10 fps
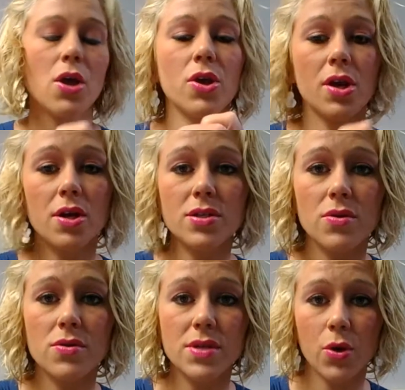You can also
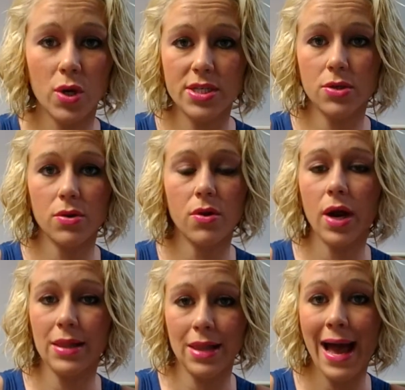use a crystal or
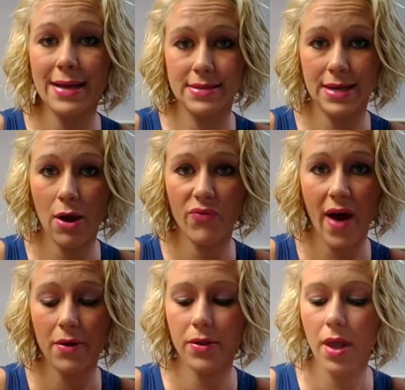a glass nail
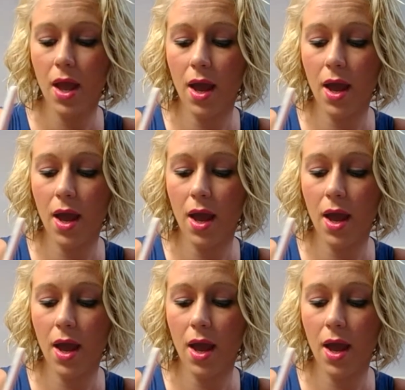file.